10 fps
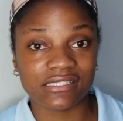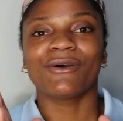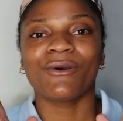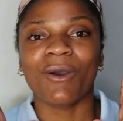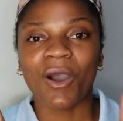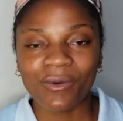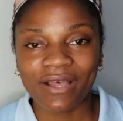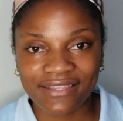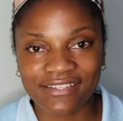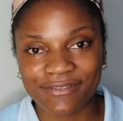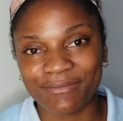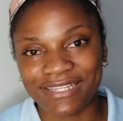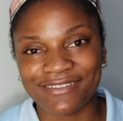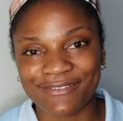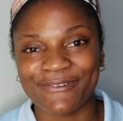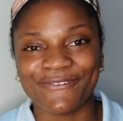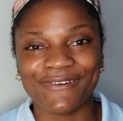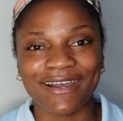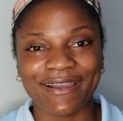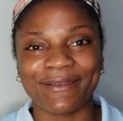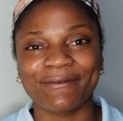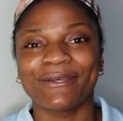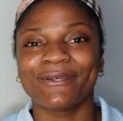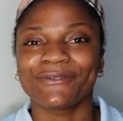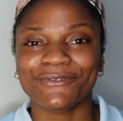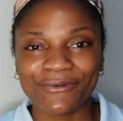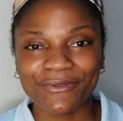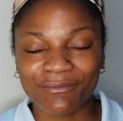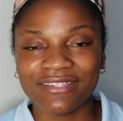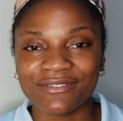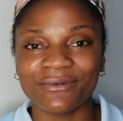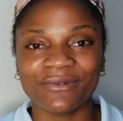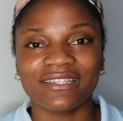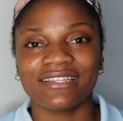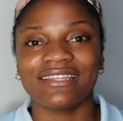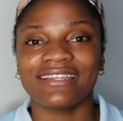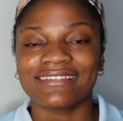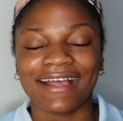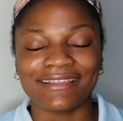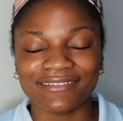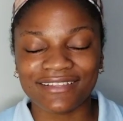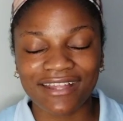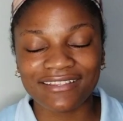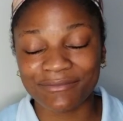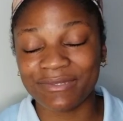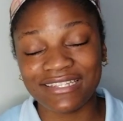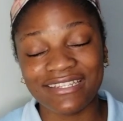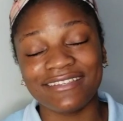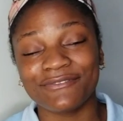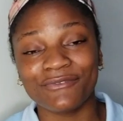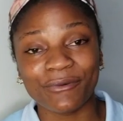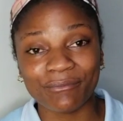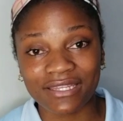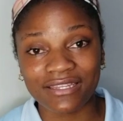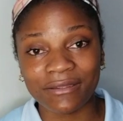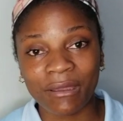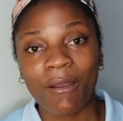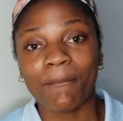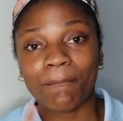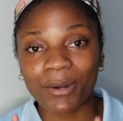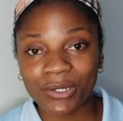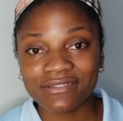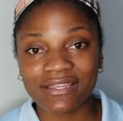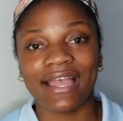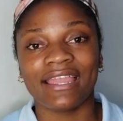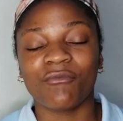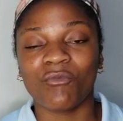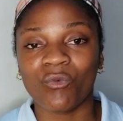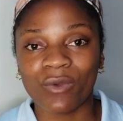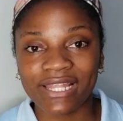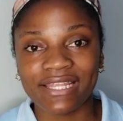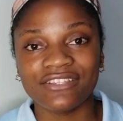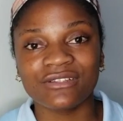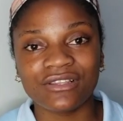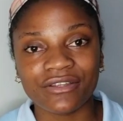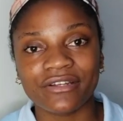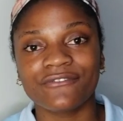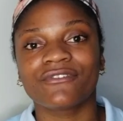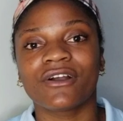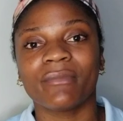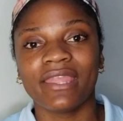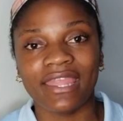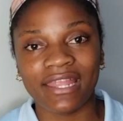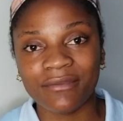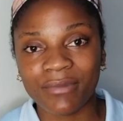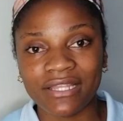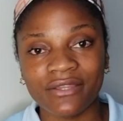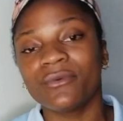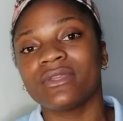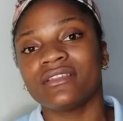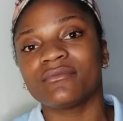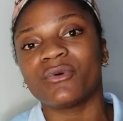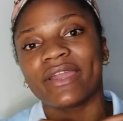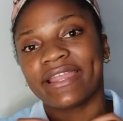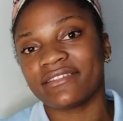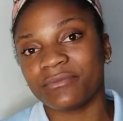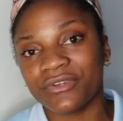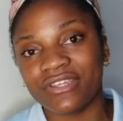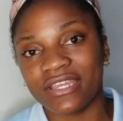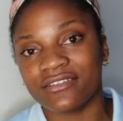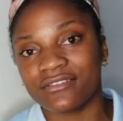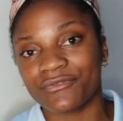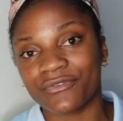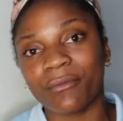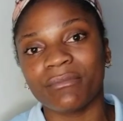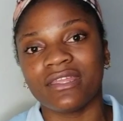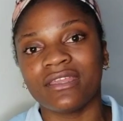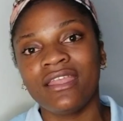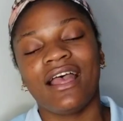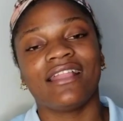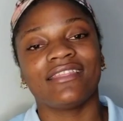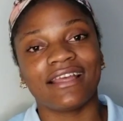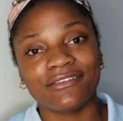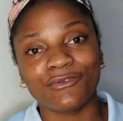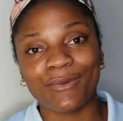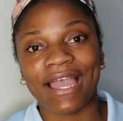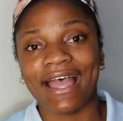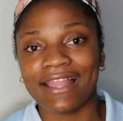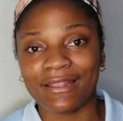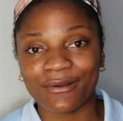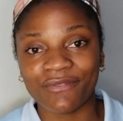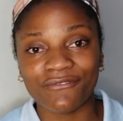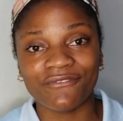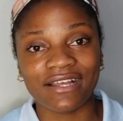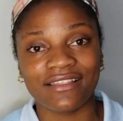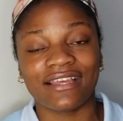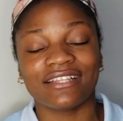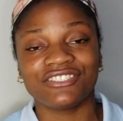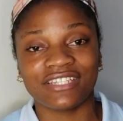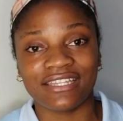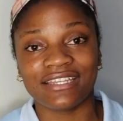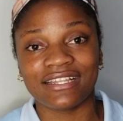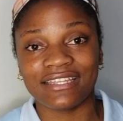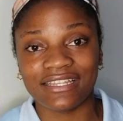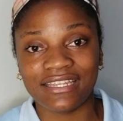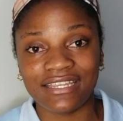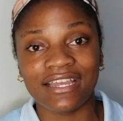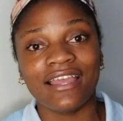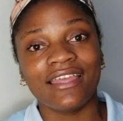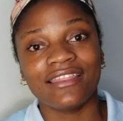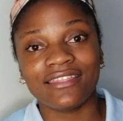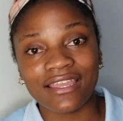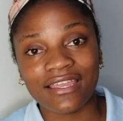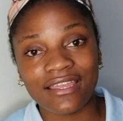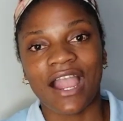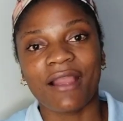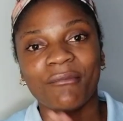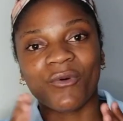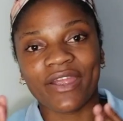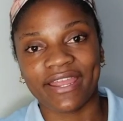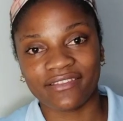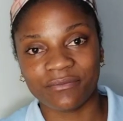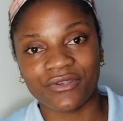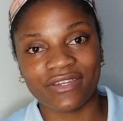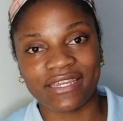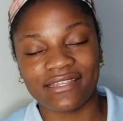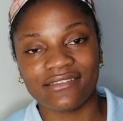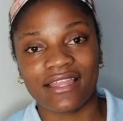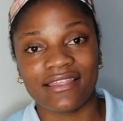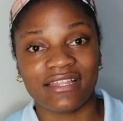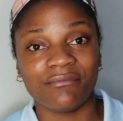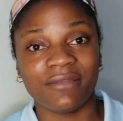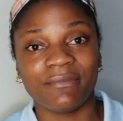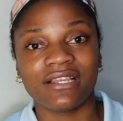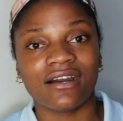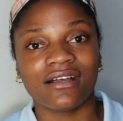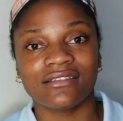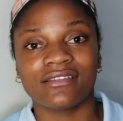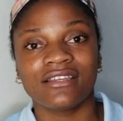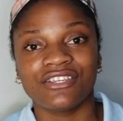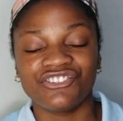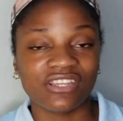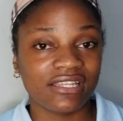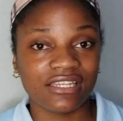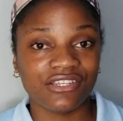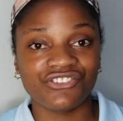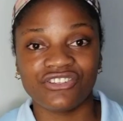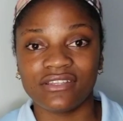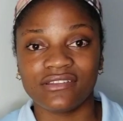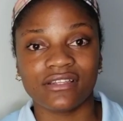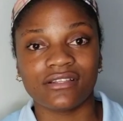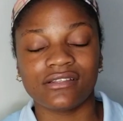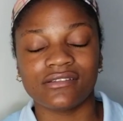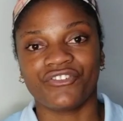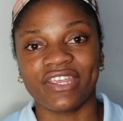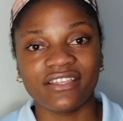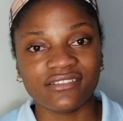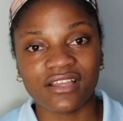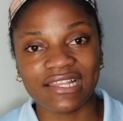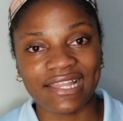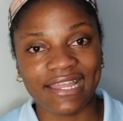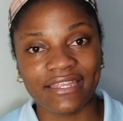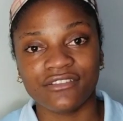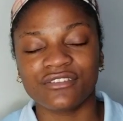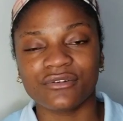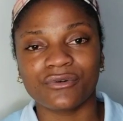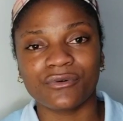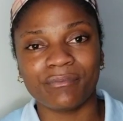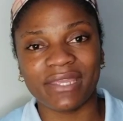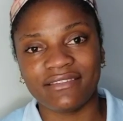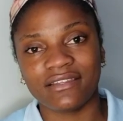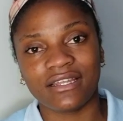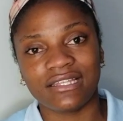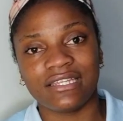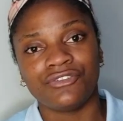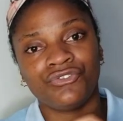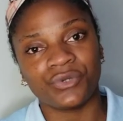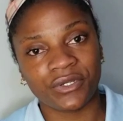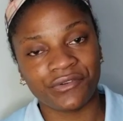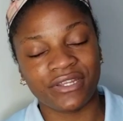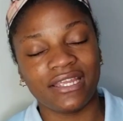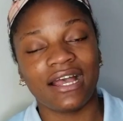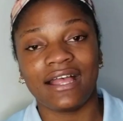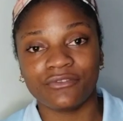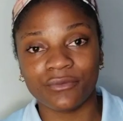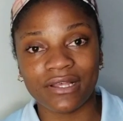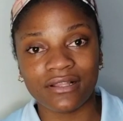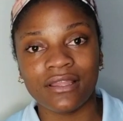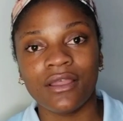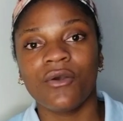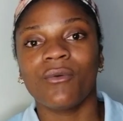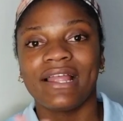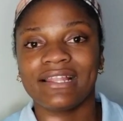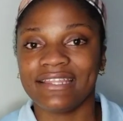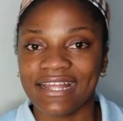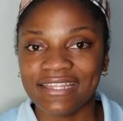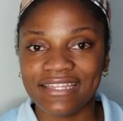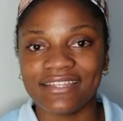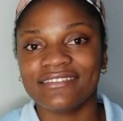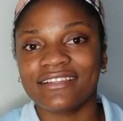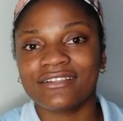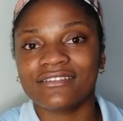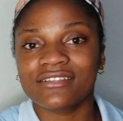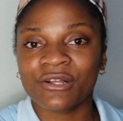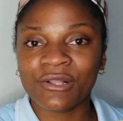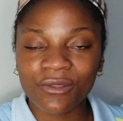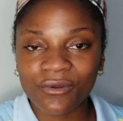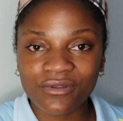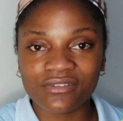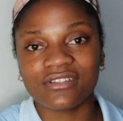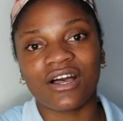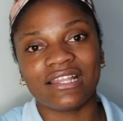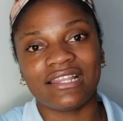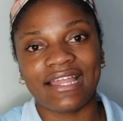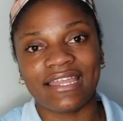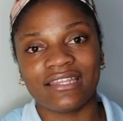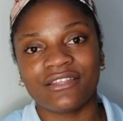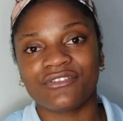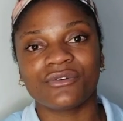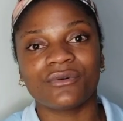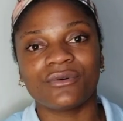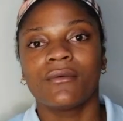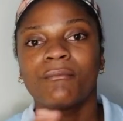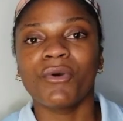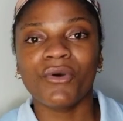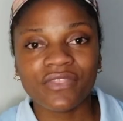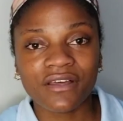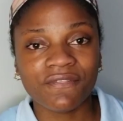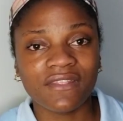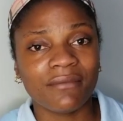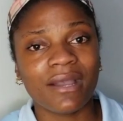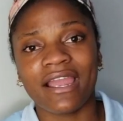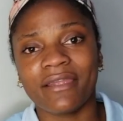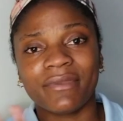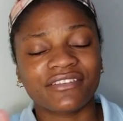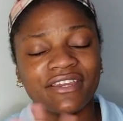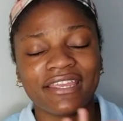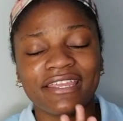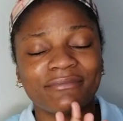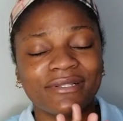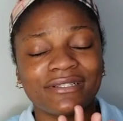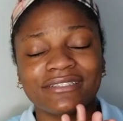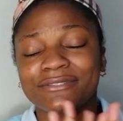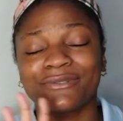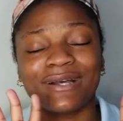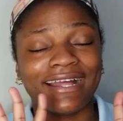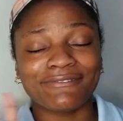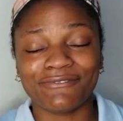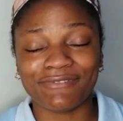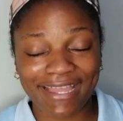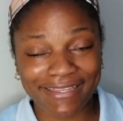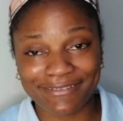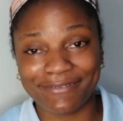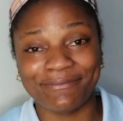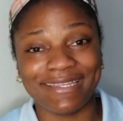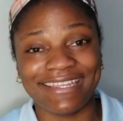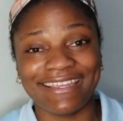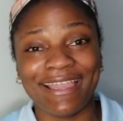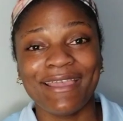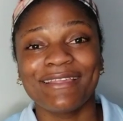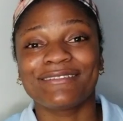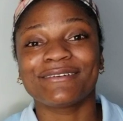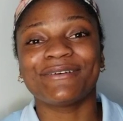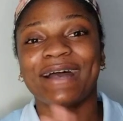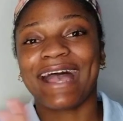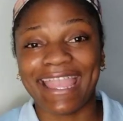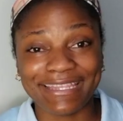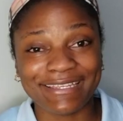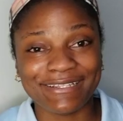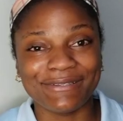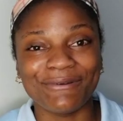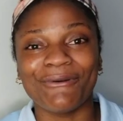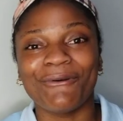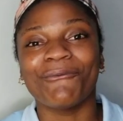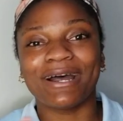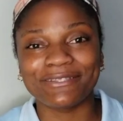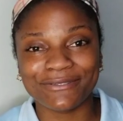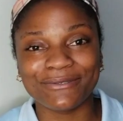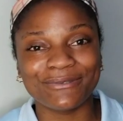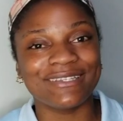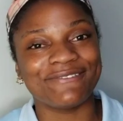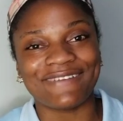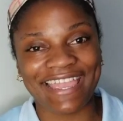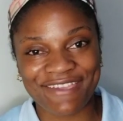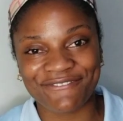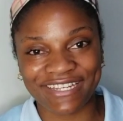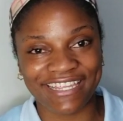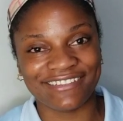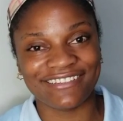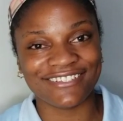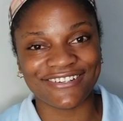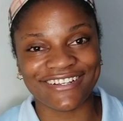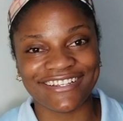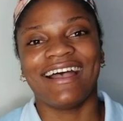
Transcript: So how has it been so far? Truth be told, it has not been easy for me, but I am willing to learn from anybody who is more experienced from me, and that is why I love the fact that Shanique and Yanique, they are more experienced than me, because Shanique, she sells rings online, so basically jewelry as well, while Yanique sells clothes online, so both of them are better able to advise me so I can know what to do if I ever get stuck.